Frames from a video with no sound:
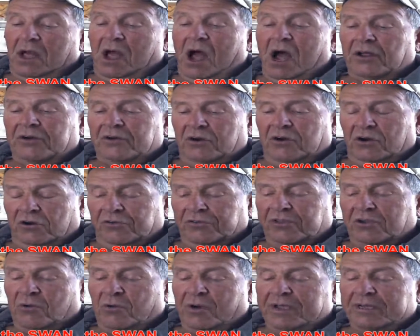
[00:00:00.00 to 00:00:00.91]
An
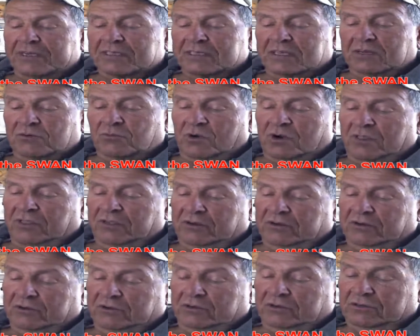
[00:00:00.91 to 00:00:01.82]
earthquake, said one of the
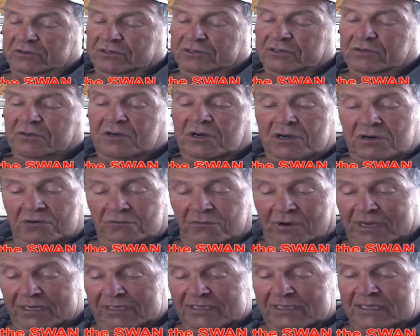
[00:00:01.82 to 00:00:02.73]
girls.
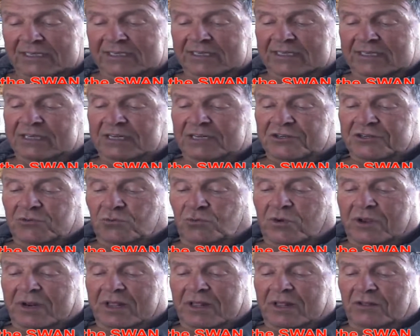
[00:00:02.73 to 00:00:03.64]
Correct, said the teacher.
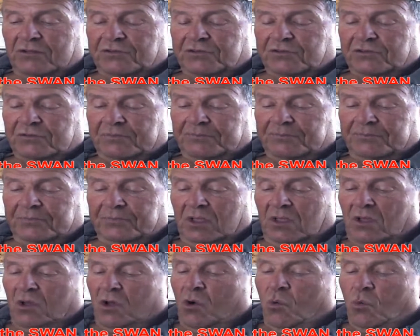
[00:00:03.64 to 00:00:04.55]
What else?
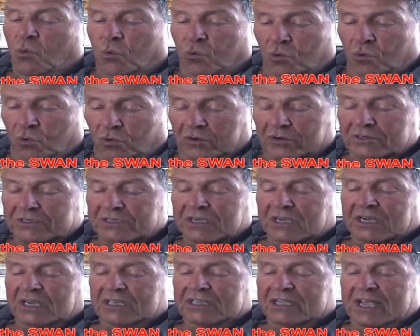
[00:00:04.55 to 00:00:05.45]
War is a
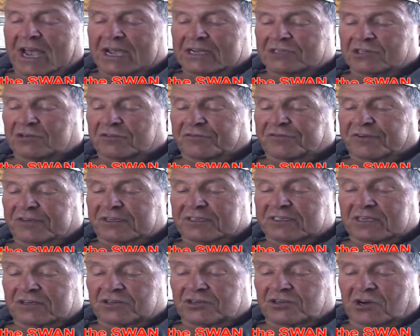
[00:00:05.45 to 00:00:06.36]
catastrophe,
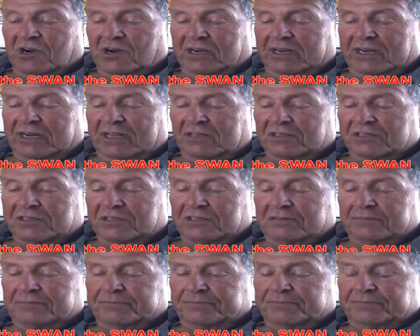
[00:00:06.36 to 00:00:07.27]
said Charlie
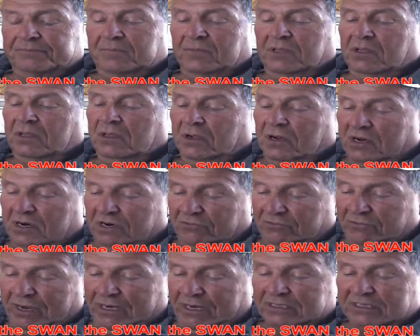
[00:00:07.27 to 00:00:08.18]
Nelson.
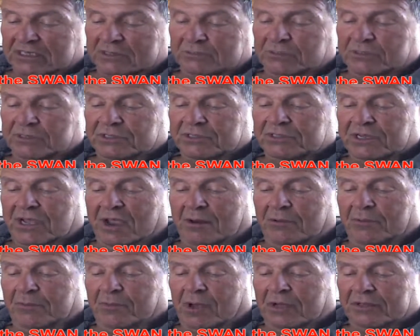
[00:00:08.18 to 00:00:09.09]
Correct, said Mrs.
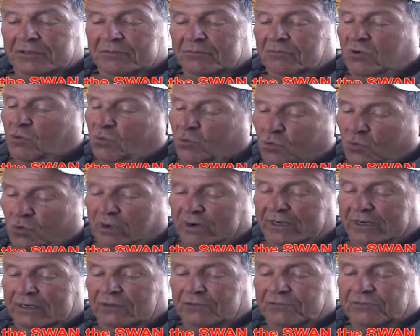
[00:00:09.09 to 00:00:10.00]
Hammerbotham. What
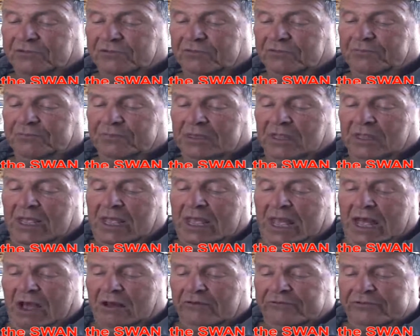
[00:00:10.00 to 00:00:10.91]
else?
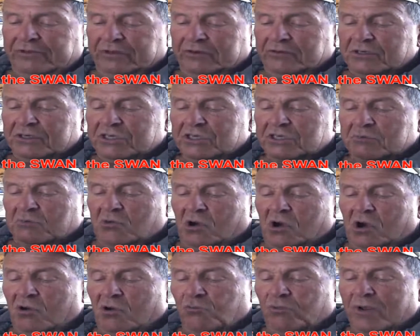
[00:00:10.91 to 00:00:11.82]
A very
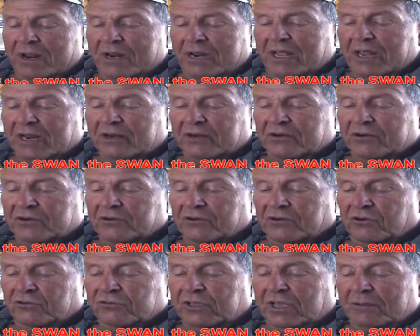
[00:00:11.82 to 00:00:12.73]
small red-headed
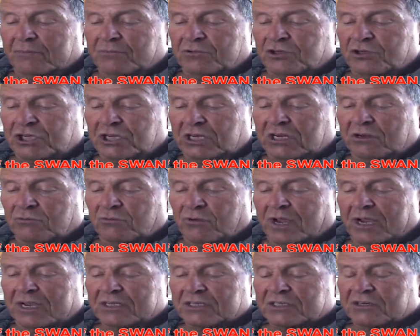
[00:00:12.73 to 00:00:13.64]
girl named Jeanie
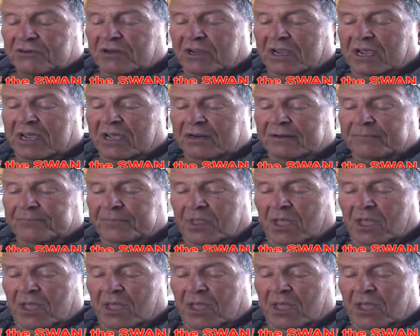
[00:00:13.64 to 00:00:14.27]
raised her hand.